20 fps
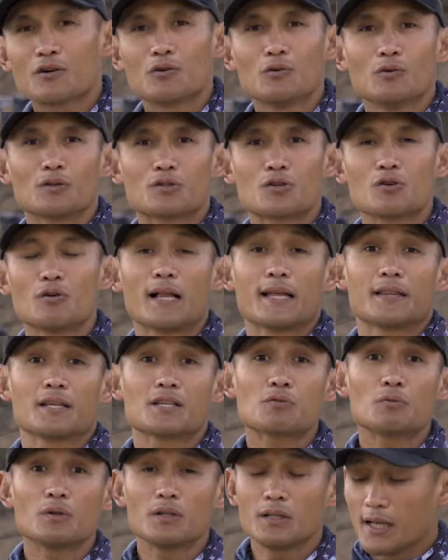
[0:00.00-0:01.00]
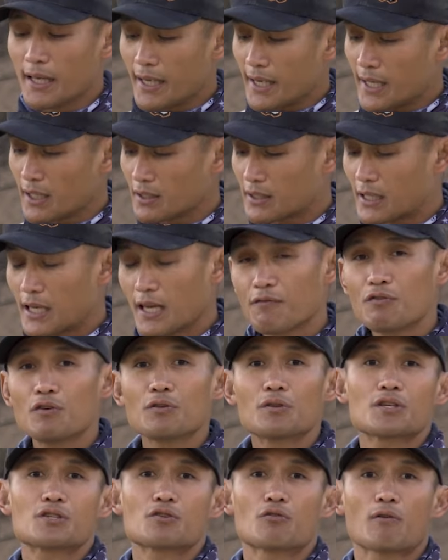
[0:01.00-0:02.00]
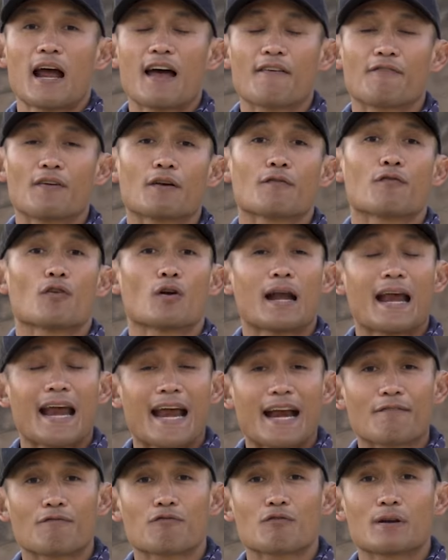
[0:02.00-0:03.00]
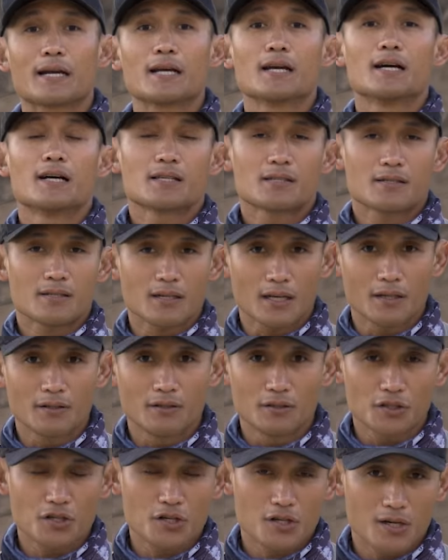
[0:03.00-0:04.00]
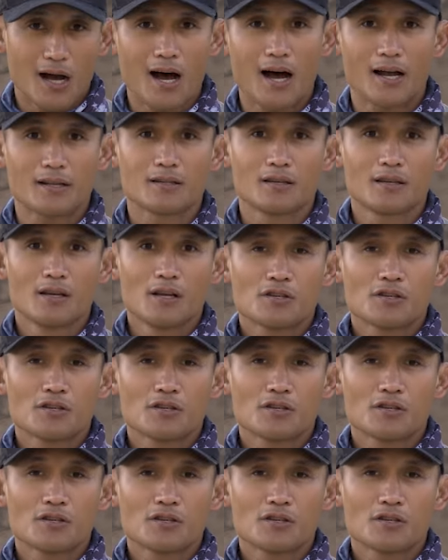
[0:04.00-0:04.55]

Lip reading: cool tool. And this will, it'll give you this graphic for every single shot.